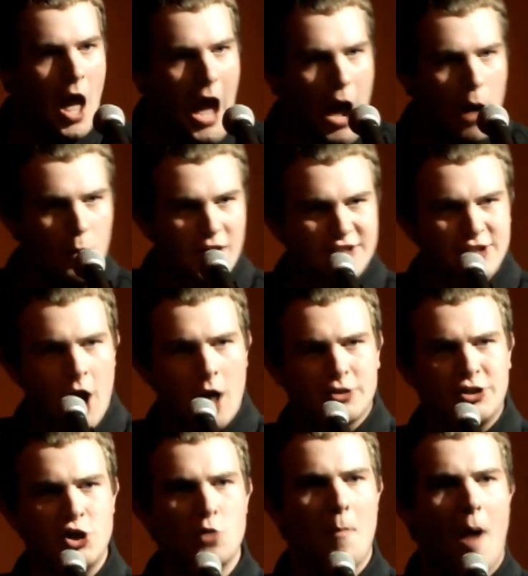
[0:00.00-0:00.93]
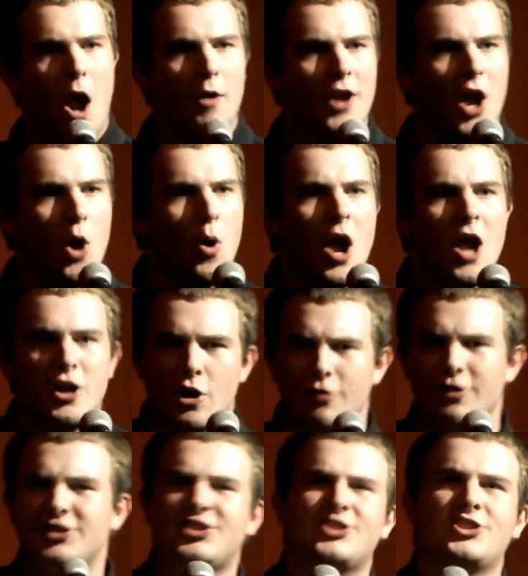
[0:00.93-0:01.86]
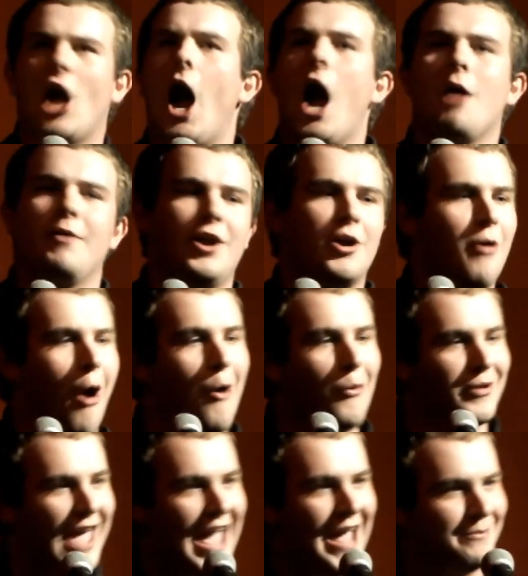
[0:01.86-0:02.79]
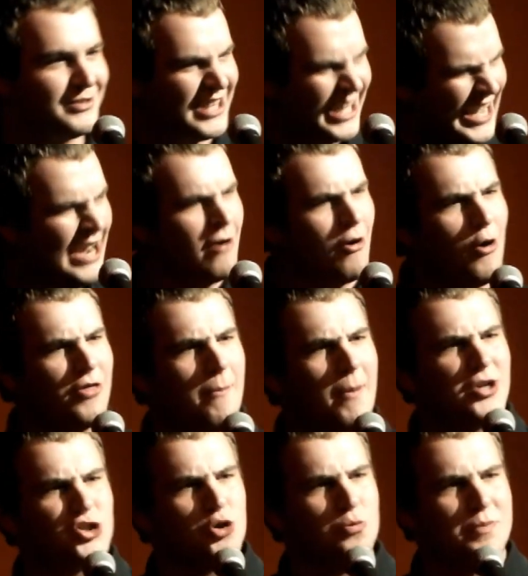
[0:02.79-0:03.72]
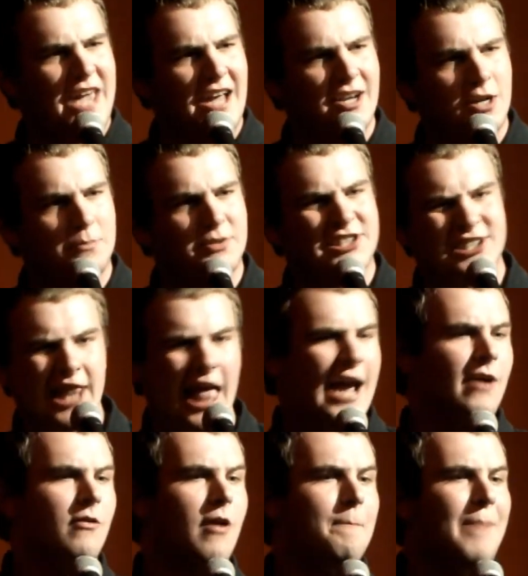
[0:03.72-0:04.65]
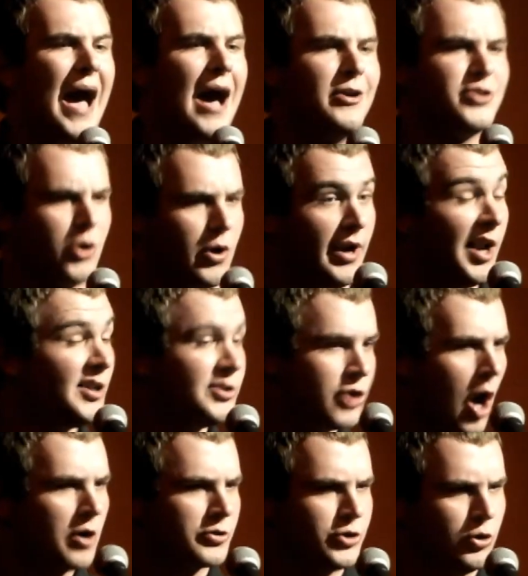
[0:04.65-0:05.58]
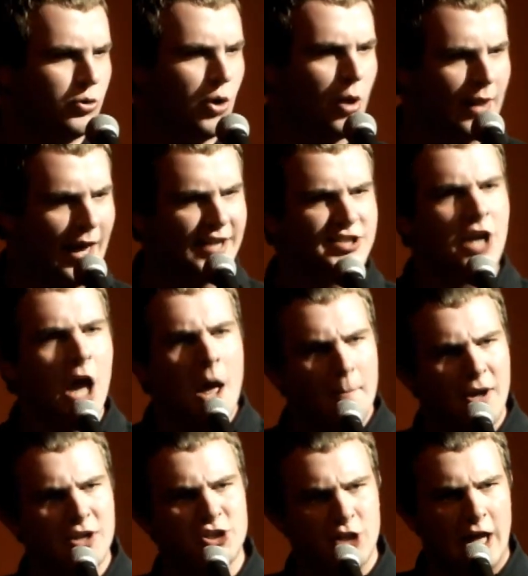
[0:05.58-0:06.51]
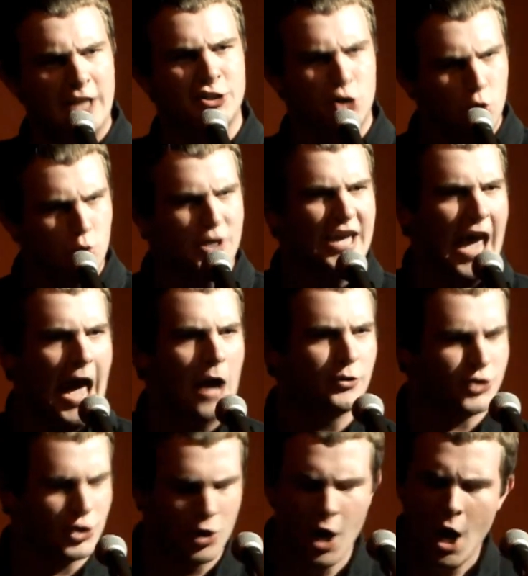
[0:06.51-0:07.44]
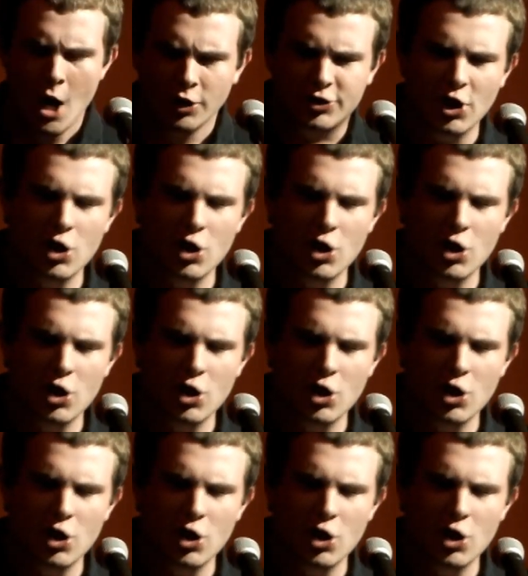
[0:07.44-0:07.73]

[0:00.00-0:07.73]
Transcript: I want to talk to you, Mario. You're the star of your own games, the hero of the Mushroom Kingdom, slayer of Bowser, and a doctor, no less, much like Doogie Howser.